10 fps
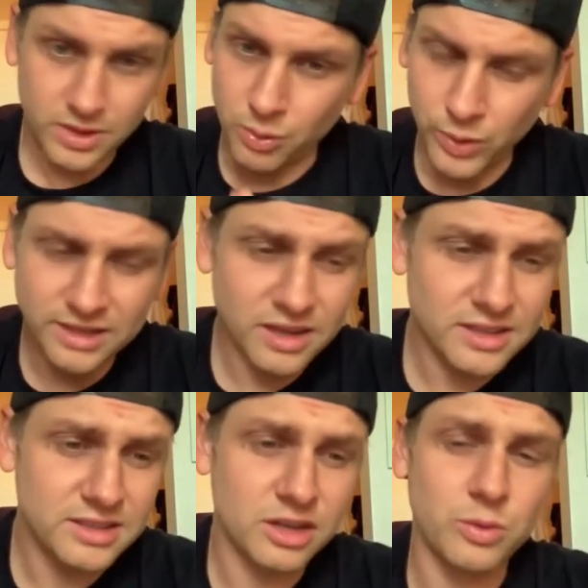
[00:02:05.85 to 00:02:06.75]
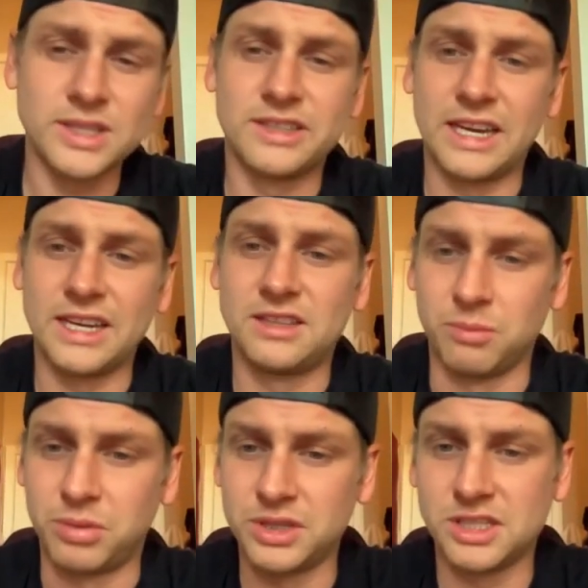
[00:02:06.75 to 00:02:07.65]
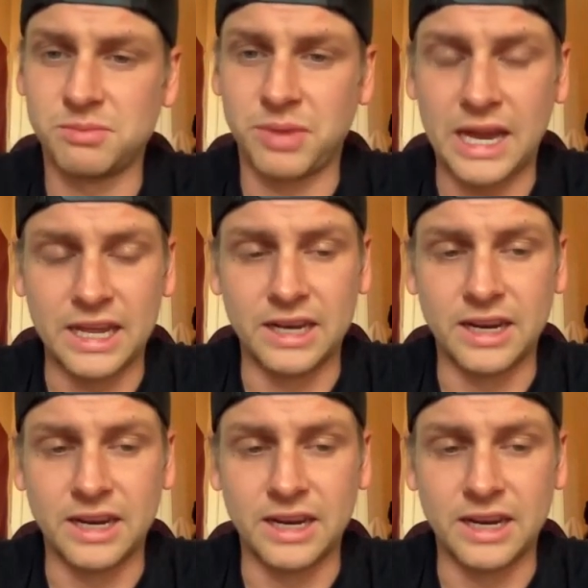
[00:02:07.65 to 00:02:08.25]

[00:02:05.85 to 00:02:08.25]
Wait until Wednesday to put this bet in.